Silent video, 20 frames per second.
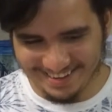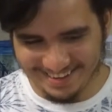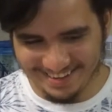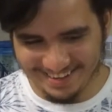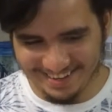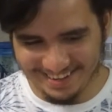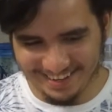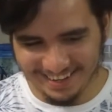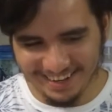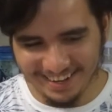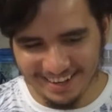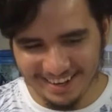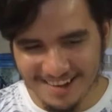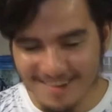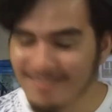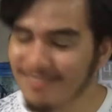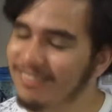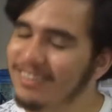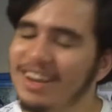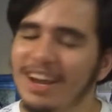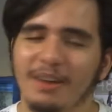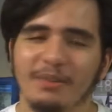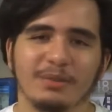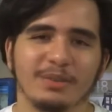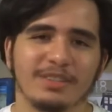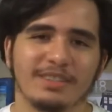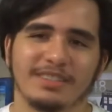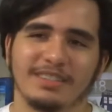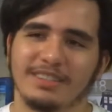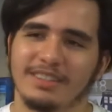that
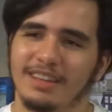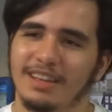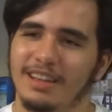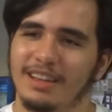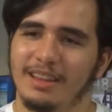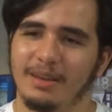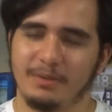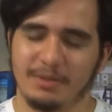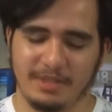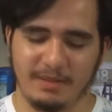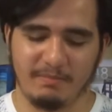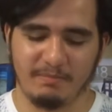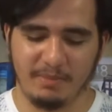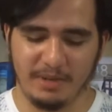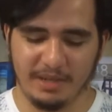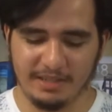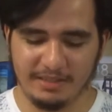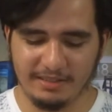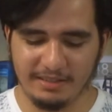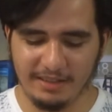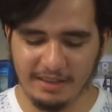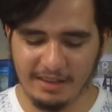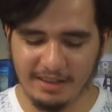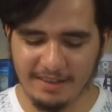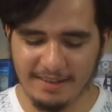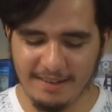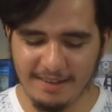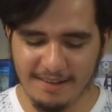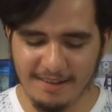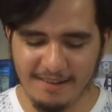was that was the best day.
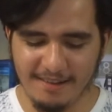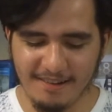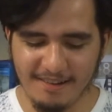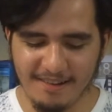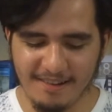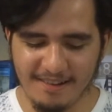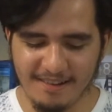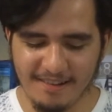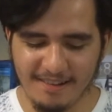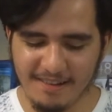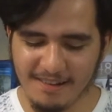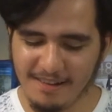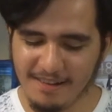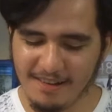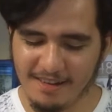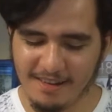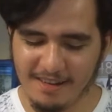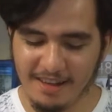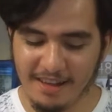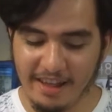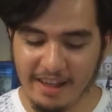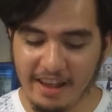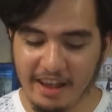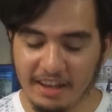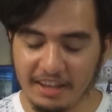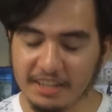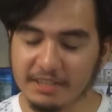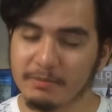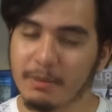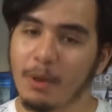I
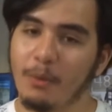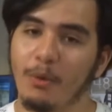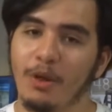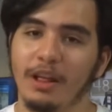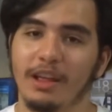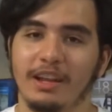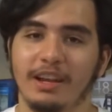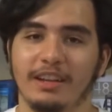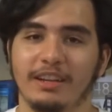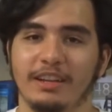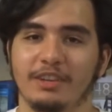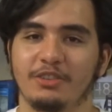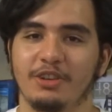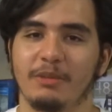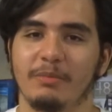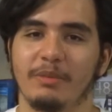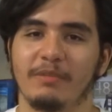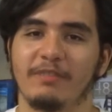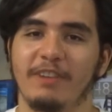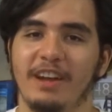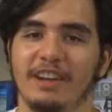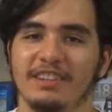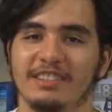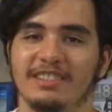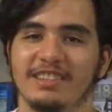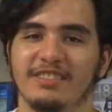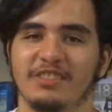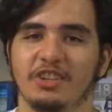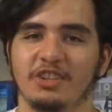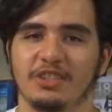lost my wallet on that trip and found it
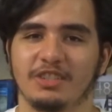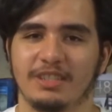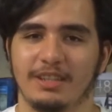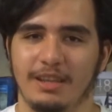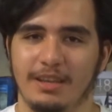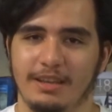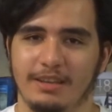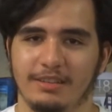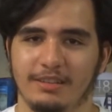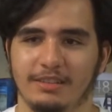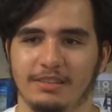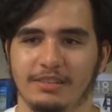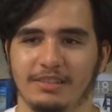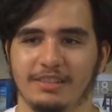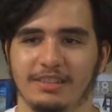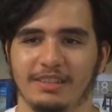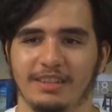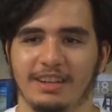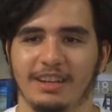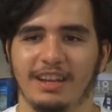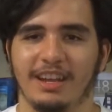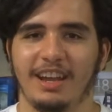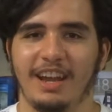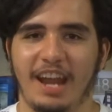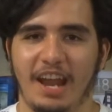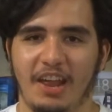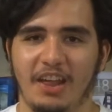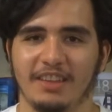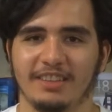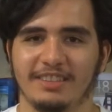seven years later
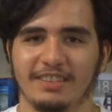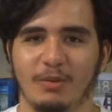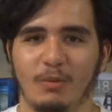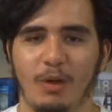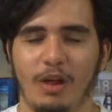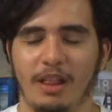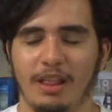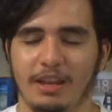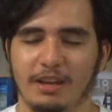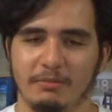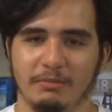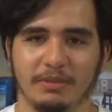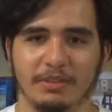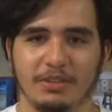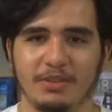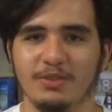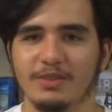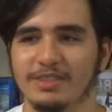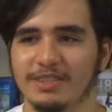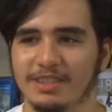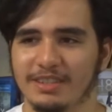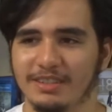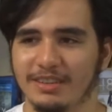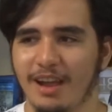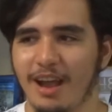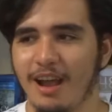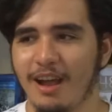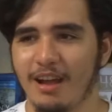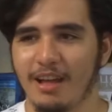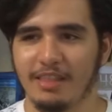now that's the wallet I'm using
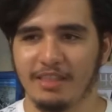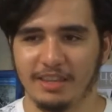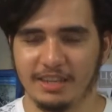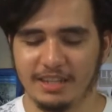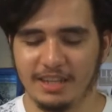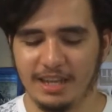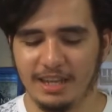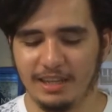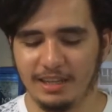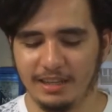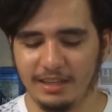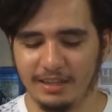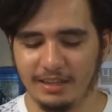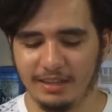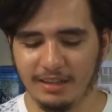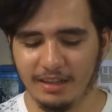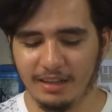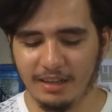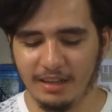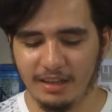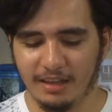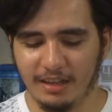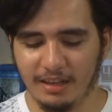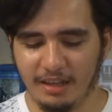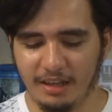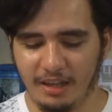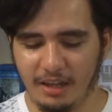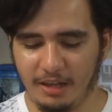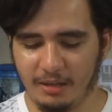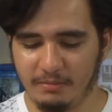on the daily.
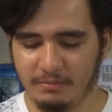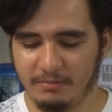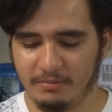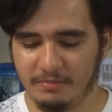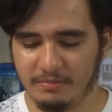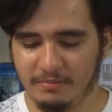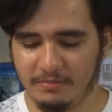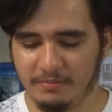Um,